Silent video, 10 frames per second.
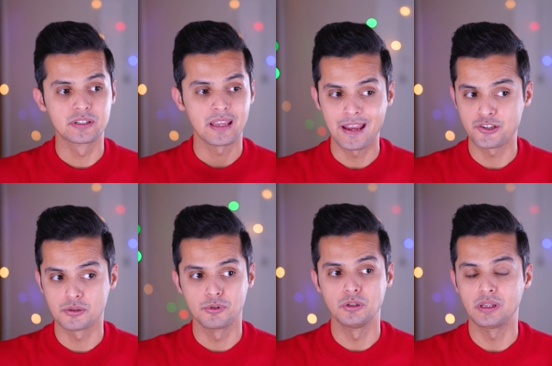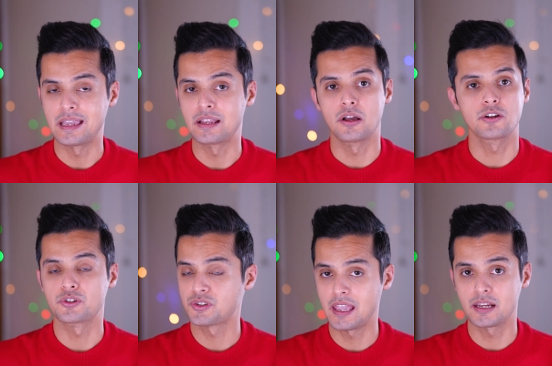tangible, and
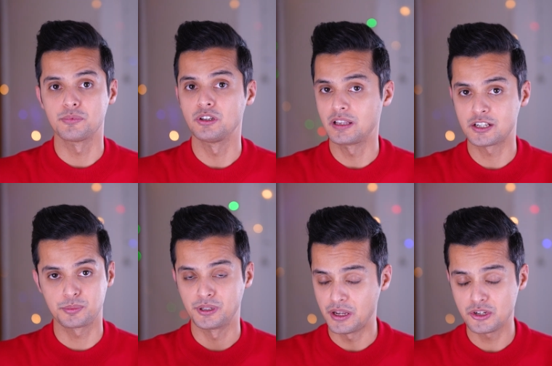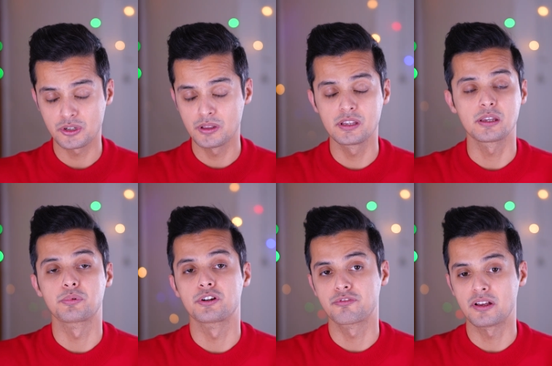understandable explanation, the
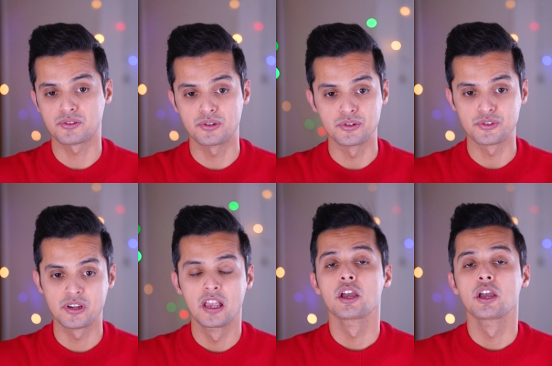professor's